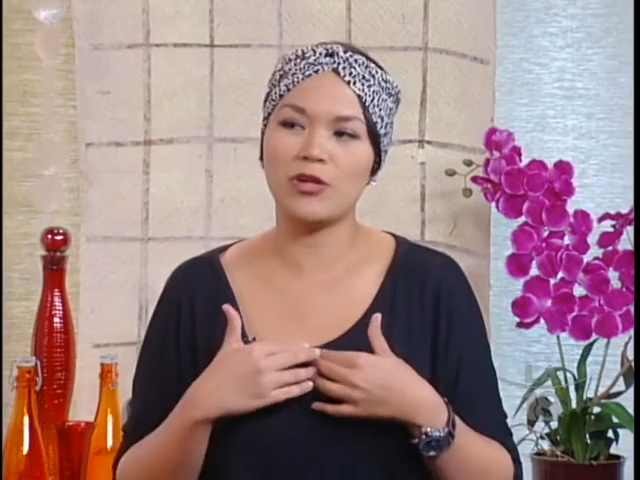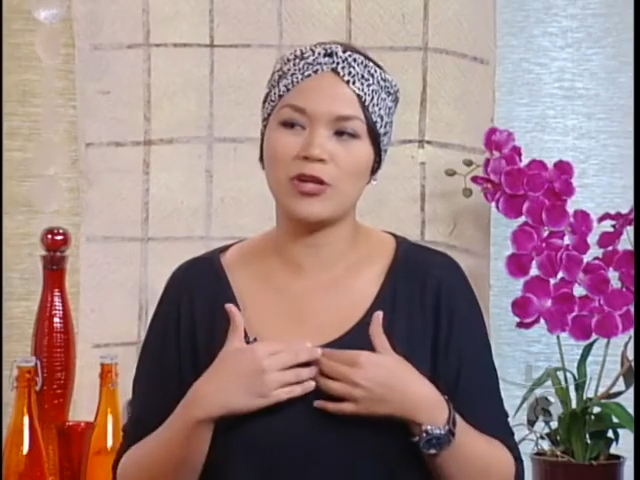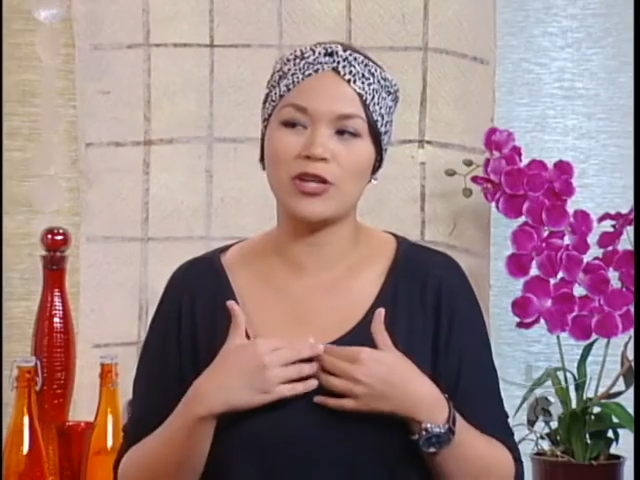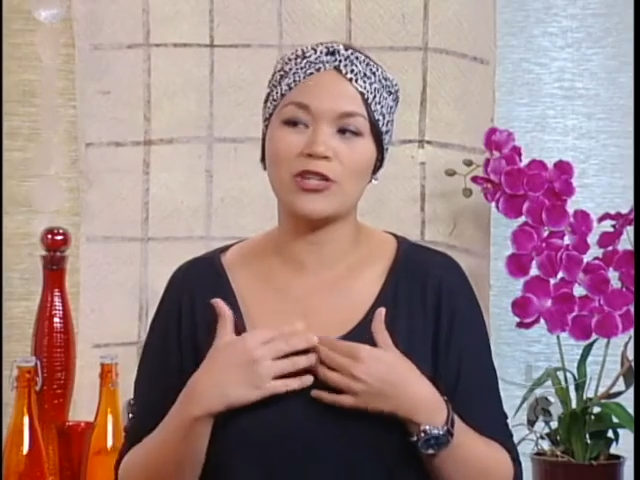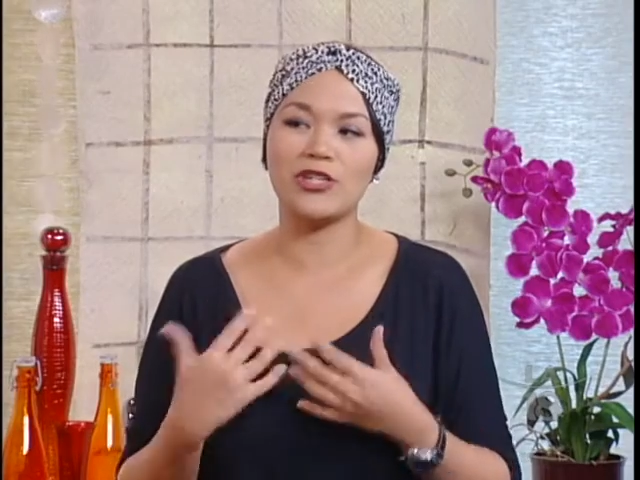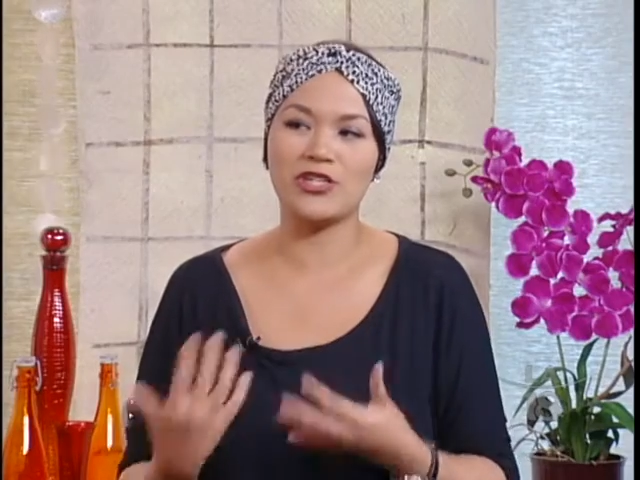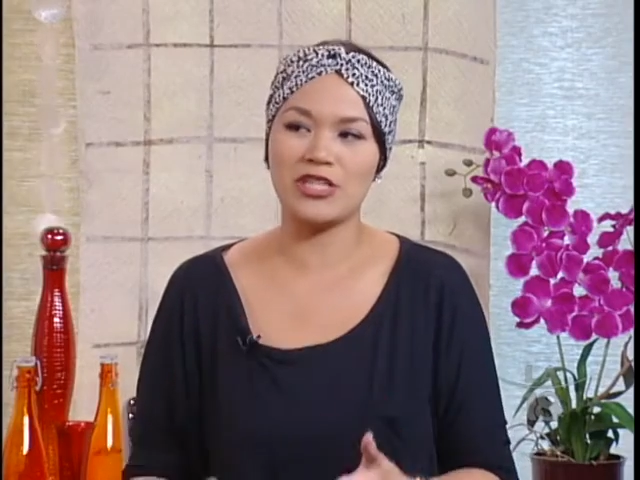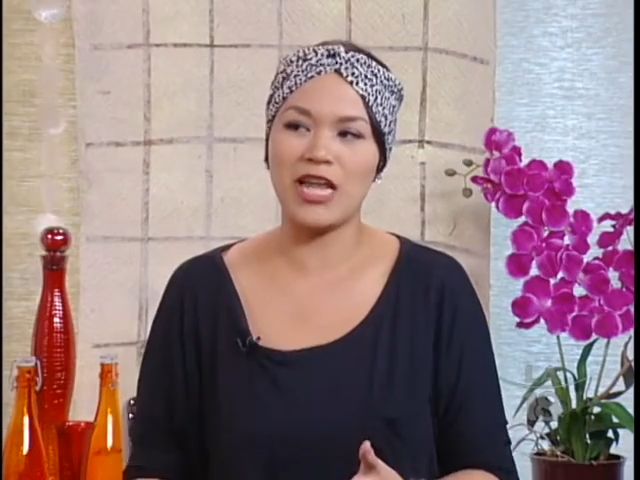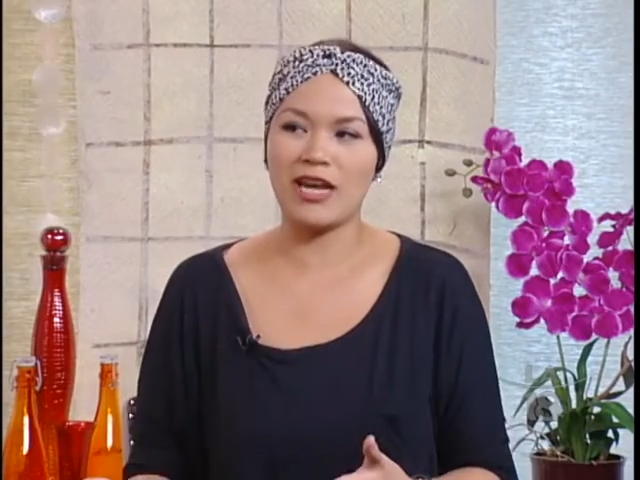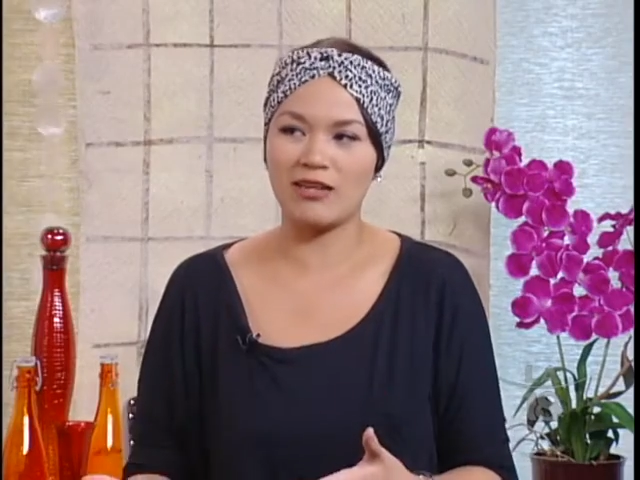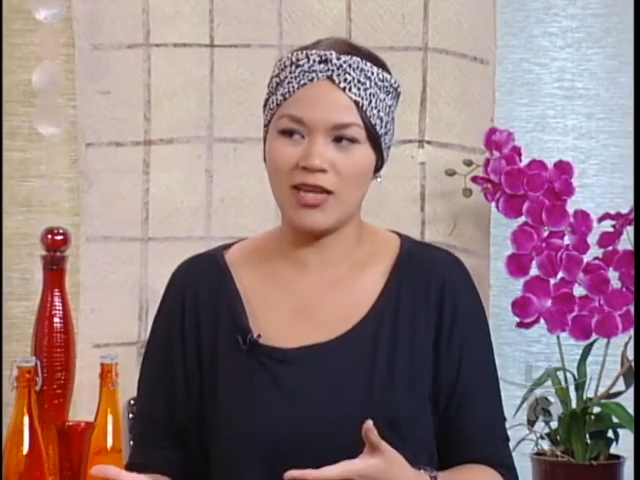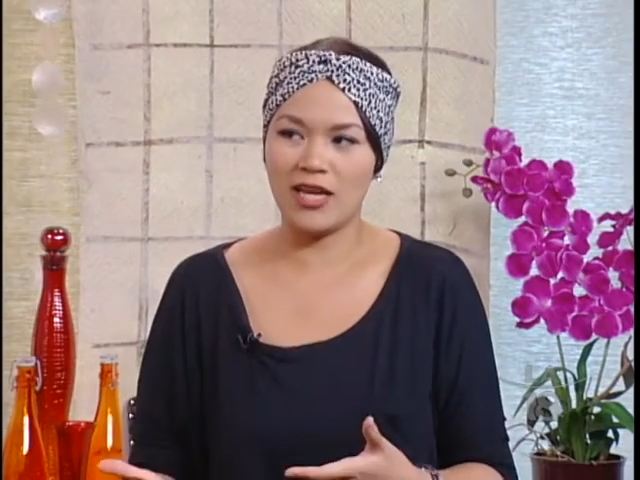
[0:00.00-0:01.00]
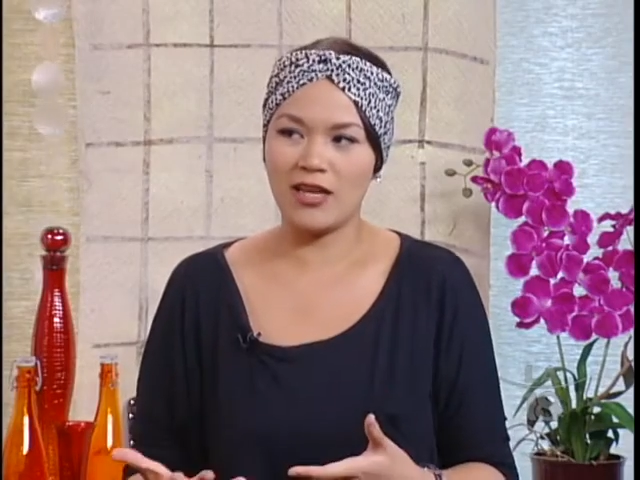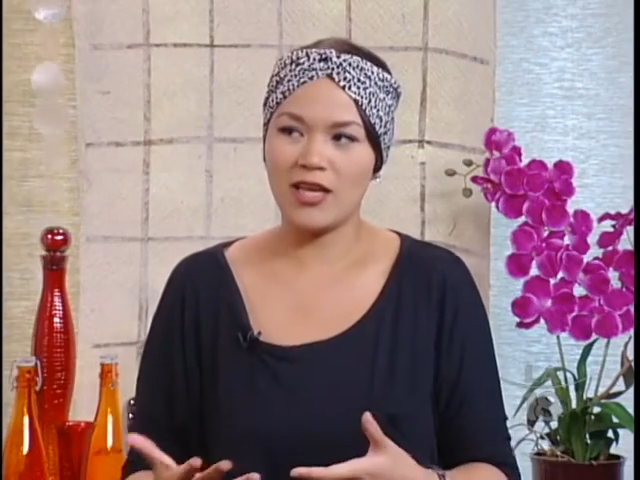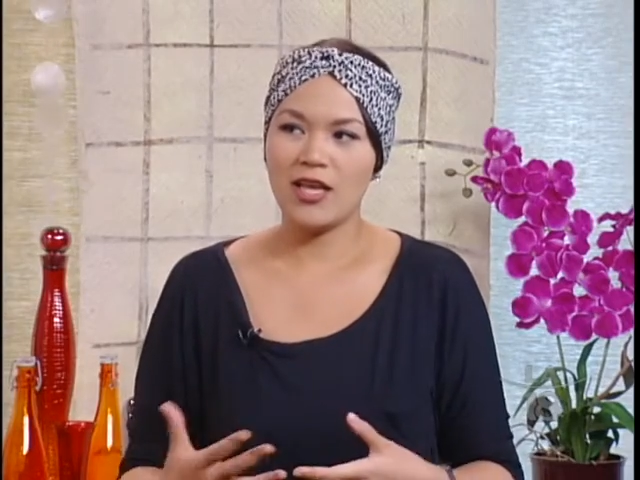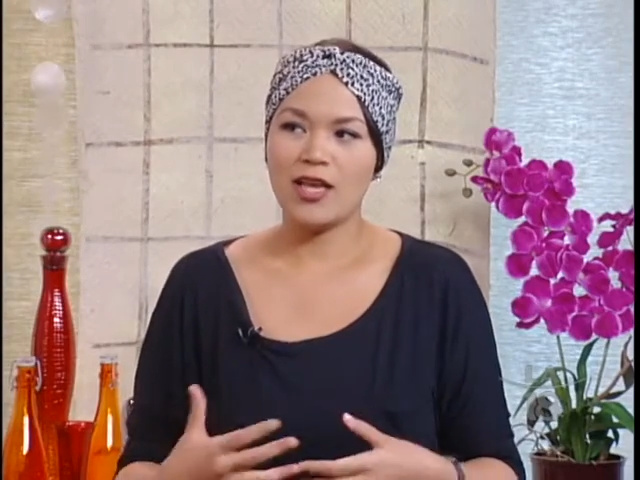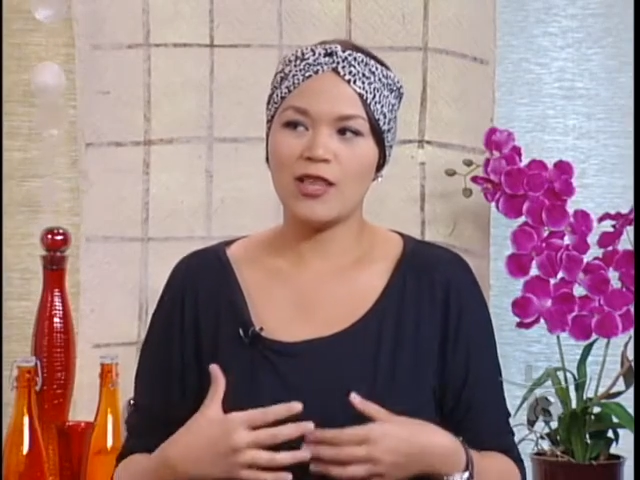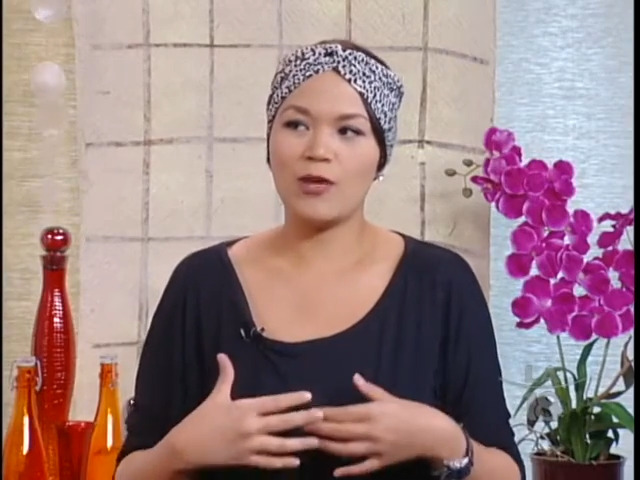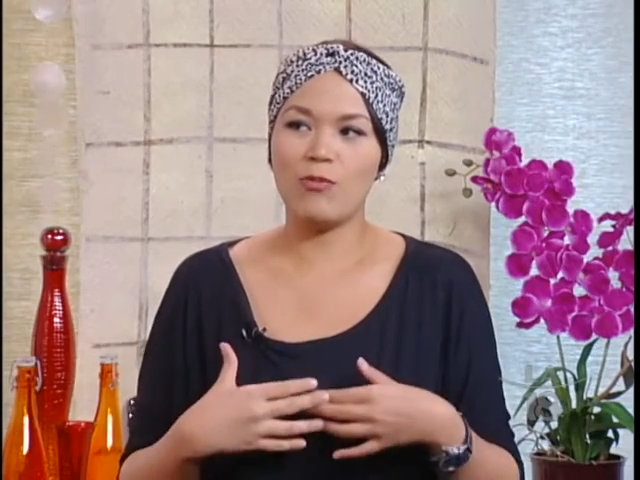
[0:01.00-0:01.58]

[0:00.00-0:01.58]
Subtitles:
are understanding, the